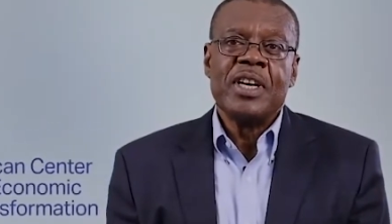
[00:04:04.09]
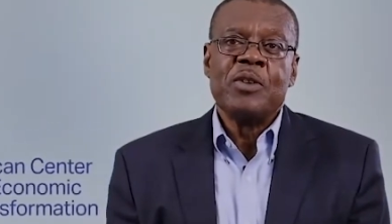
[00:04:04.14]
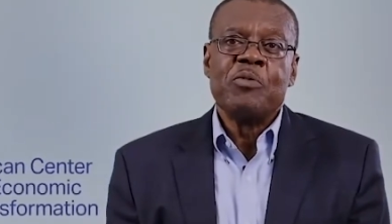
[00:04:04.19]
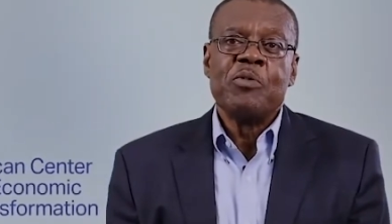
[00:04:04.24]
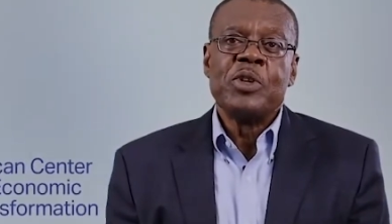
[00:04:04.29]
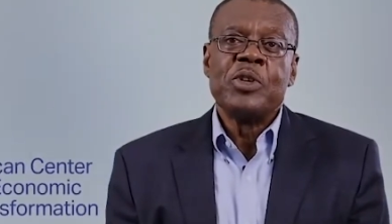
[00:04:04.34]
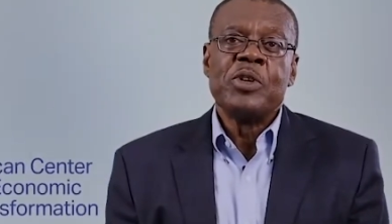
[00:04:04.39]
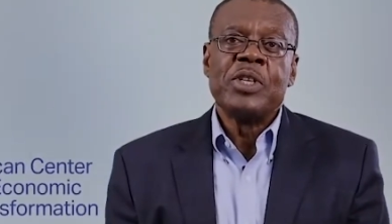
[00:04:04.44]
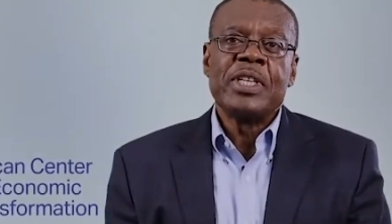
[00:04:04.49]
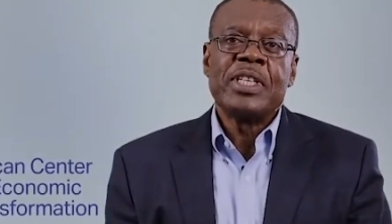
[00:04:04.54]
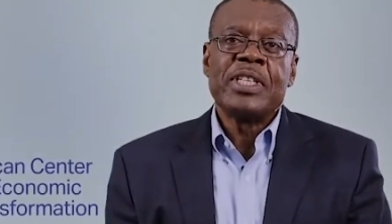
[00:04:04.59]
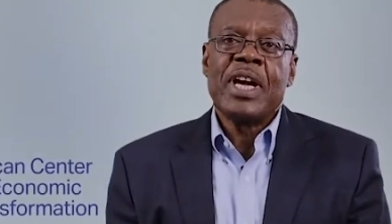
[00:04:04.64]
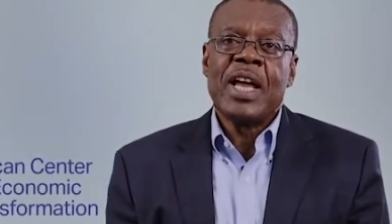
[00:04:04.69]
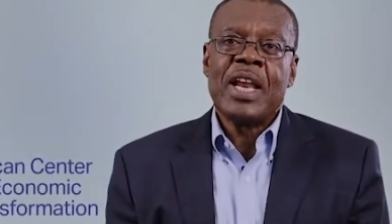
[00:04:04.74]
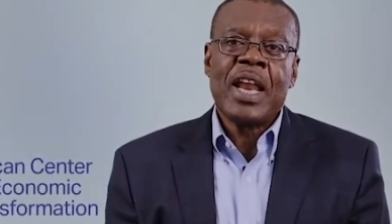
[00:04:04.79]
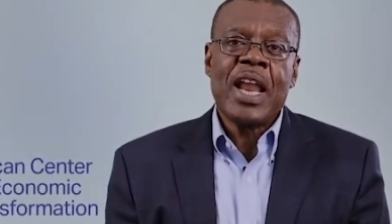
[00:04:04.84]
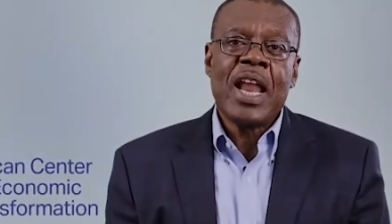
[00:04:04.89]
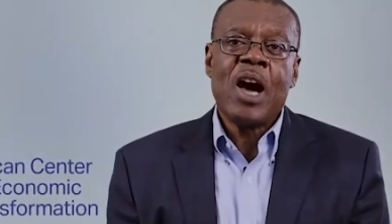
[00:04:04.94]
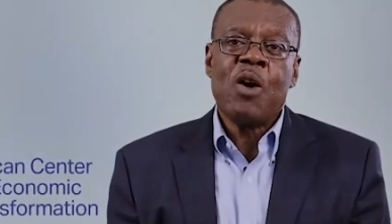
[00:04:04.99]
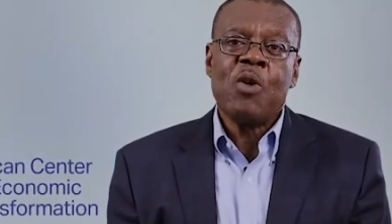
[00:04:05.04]
we don't
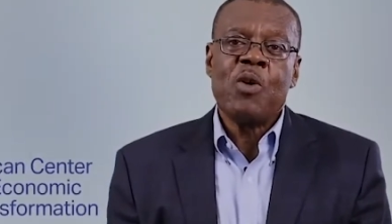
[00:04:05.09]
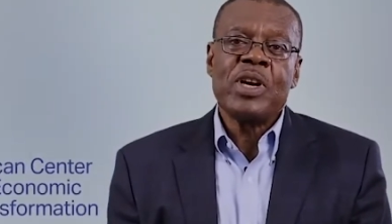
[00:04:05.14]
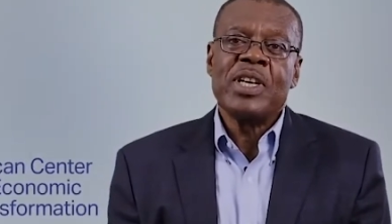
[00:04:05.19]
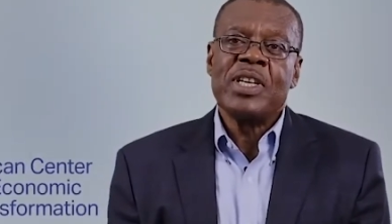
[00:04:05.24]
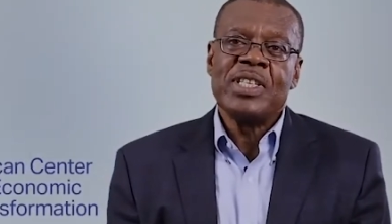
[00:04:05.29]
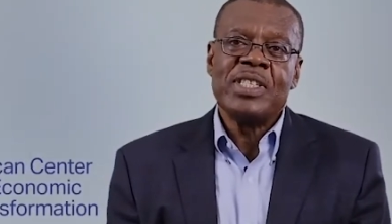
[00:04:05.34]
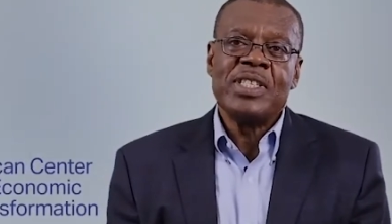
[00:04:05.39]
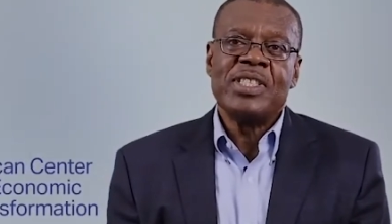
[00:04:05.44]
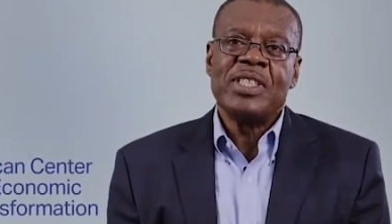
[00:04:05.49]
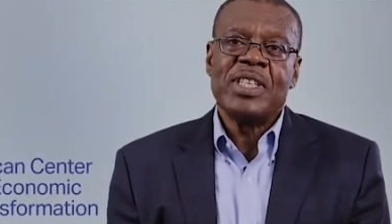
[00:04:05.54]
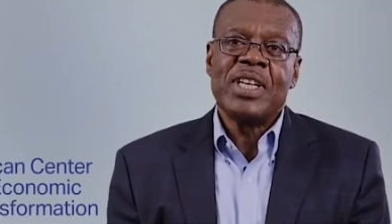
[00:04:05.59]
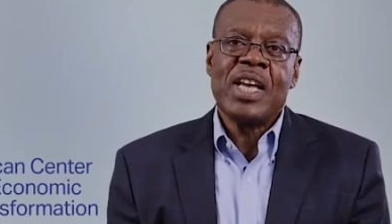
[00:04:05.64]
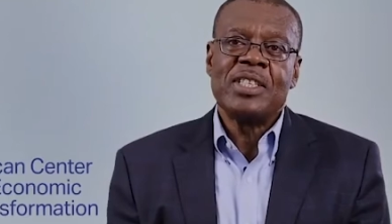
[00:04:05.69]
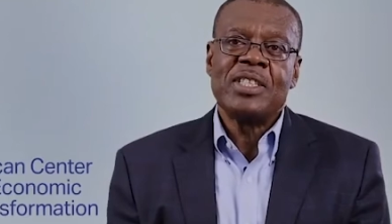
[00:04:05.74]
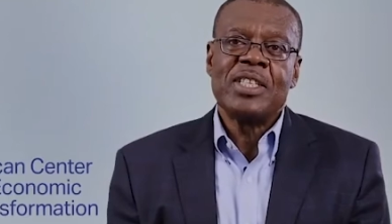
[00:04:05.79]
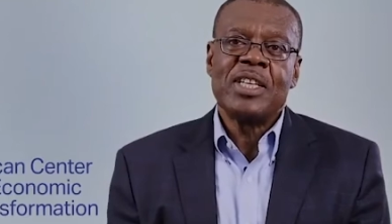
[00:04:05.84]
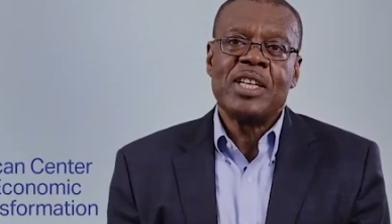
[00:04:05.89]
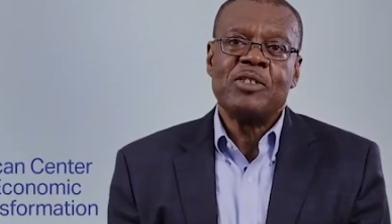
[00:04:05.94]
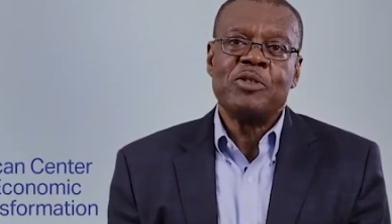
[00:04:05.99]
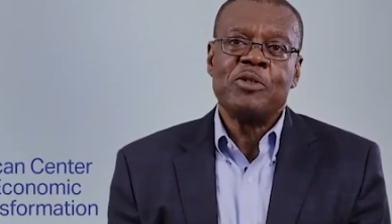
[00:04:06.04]
allow a
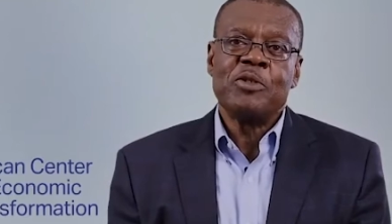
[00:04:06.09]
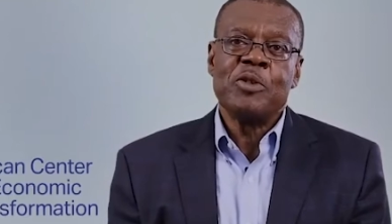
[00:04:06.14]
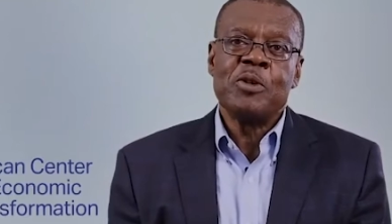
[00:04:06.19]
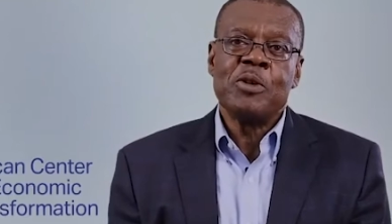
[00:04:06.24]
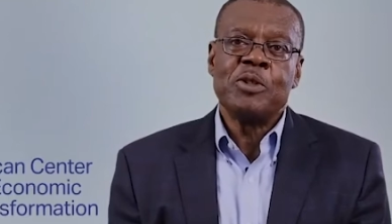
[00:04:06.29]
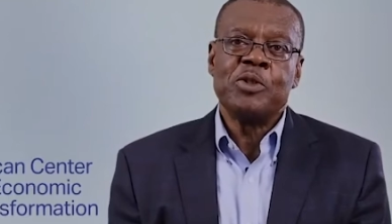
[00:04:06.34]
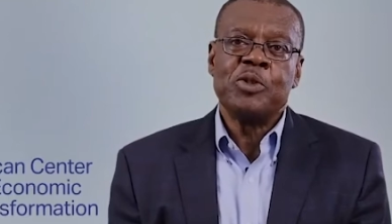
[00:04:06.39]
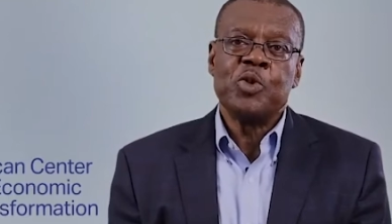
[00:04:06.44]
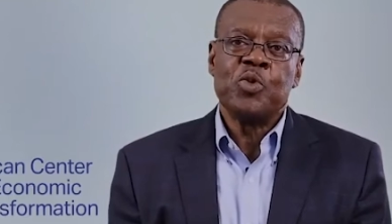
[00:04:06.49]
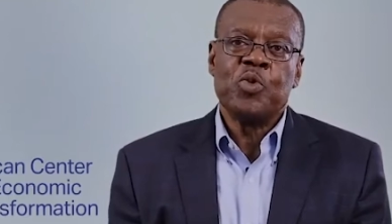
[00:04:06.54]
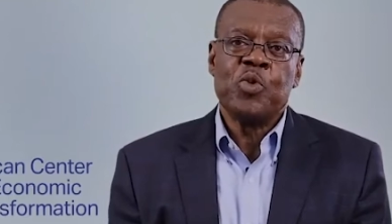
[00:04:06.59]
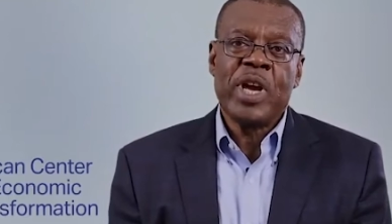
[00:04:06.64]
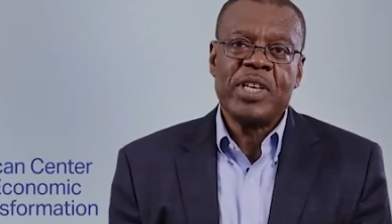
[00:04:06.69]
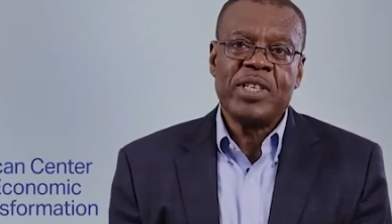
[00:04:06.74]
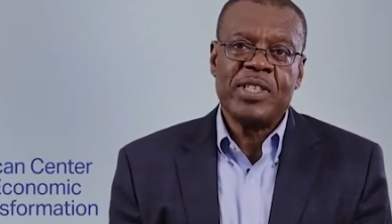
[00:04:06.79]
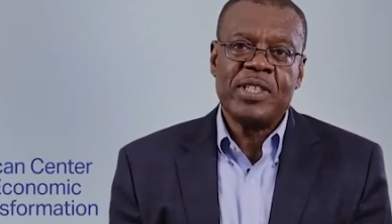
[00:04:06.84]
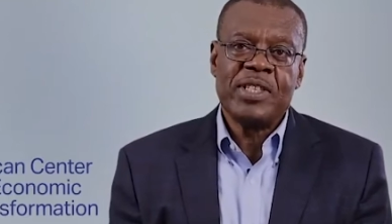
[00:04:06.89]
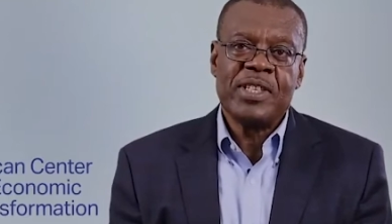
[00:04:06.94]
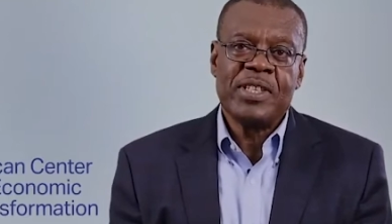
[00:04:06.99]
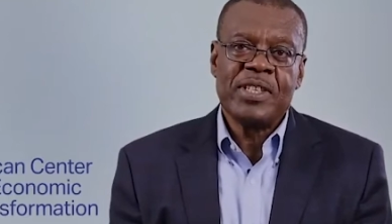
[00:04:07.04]
disaster to go to
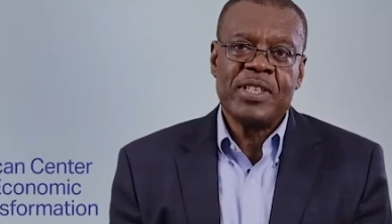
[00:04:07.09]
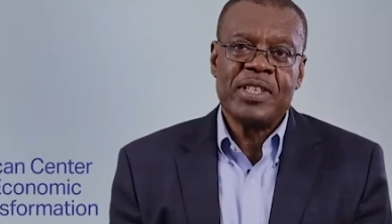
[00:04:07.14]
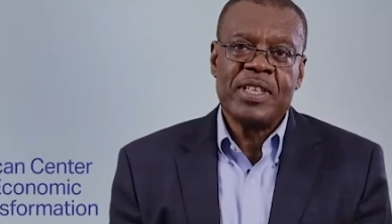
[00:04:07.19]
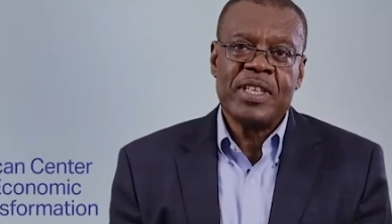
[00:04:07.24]
waste.